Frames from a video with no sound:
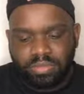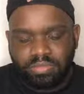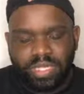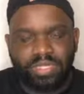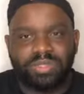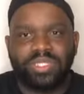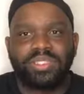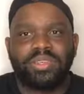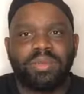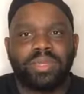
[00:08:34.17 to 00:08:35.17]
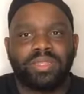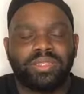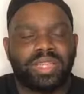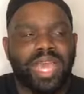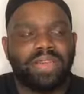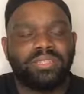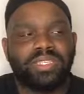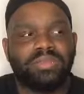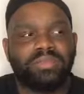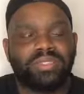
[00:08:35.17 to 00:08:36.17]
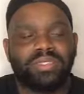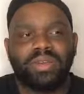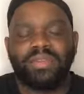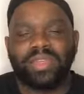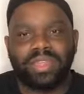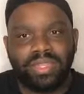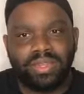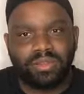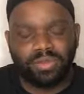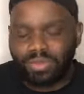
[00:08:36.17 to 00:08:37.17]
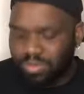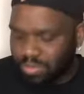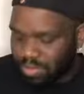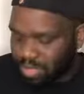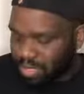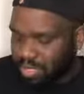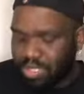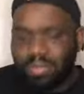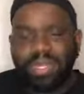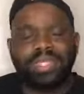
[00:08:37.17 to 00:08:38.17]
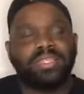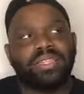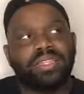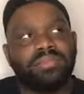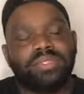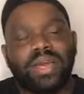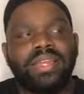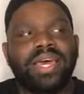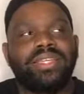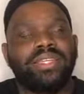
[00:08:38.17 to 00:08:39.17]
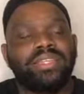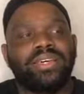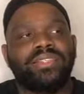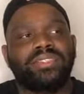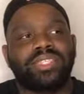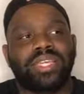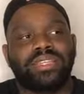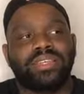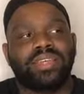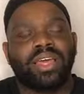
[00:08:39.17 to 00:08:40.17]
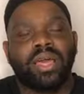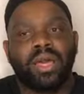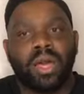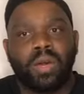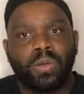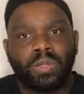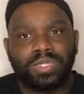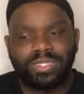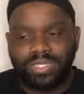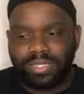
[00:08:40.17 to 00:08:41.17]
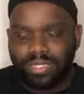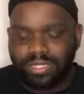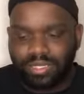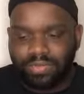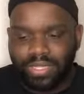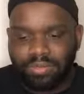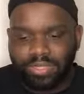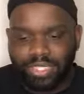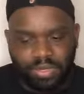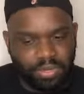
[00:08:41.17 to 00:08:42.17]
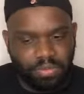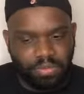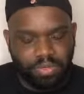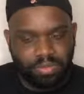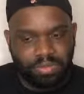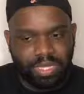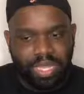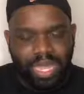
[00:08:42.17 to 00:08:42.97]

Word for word: but you still I mean the housekeepers still have to clean those rooms someone has to clean them so I, I didn't understand the whole logistics of them sharing the rooms